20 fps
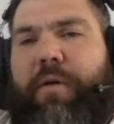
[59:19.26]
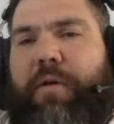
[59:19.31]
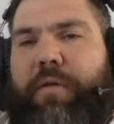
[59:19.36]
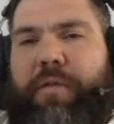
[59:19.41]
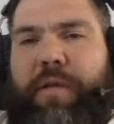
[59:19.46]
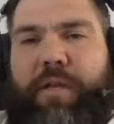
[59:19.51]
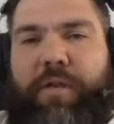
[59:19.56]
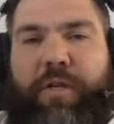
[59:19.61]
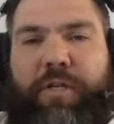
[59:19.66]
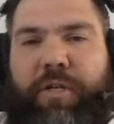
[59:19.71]

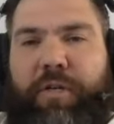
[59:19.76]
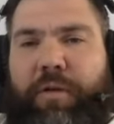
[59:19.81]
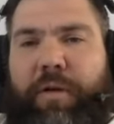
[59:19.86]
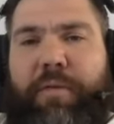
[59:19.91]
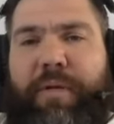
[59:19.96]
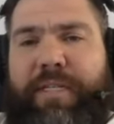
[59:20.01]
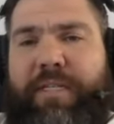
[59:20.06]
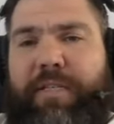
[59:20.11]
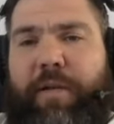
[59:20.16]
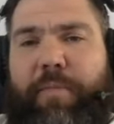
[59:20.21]
then you can do
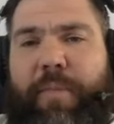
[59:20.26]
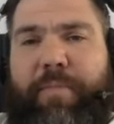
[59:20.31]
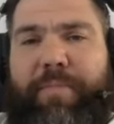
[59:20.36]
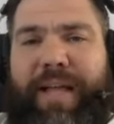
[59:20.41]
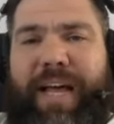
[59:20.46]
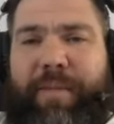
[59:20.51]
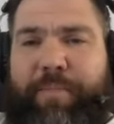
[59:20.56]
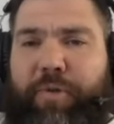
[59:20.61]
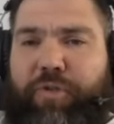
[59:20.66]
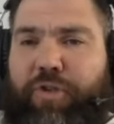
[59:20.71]
i'm gonna sell my
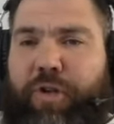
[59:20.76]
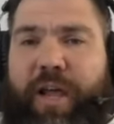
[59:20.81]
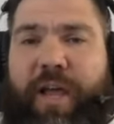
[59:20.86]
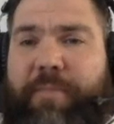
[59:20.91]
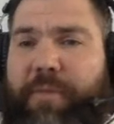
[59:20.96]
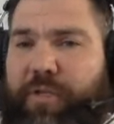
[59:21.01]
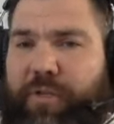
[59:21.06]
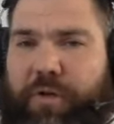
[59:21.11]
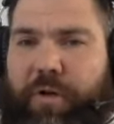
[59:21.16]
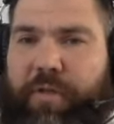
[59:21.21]
black belts on
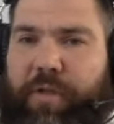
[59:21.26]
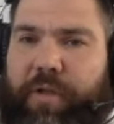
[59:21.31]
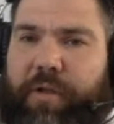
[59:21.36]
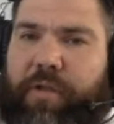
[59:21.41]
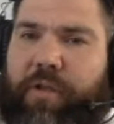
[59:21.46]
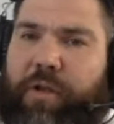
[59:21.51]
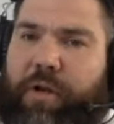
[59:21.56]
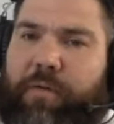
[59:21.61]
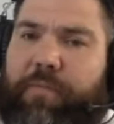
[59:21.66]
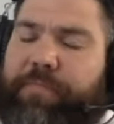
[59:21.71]
amazon then
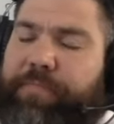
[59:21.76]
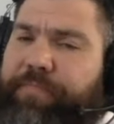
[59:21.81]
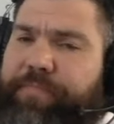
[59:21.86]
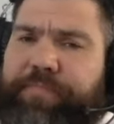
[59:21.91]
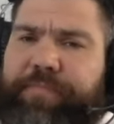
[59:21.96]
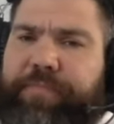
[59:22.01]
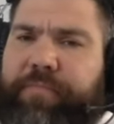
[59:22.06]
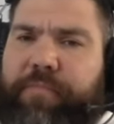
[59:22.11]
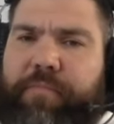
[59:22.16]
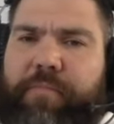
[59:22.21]
you know
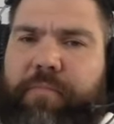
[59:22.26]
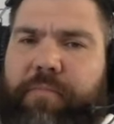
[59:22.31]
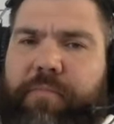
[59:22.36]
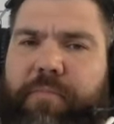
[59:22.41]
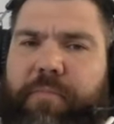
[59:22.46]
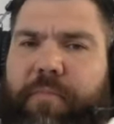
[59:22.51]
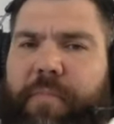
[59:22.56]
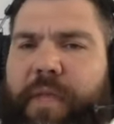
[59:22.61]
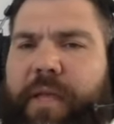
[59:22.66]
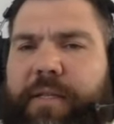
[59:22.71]

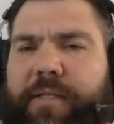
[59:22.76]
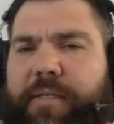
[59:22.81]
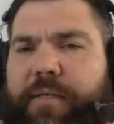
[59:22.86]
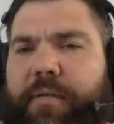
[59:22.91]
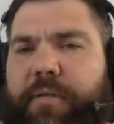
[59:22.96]
well, right, and that's the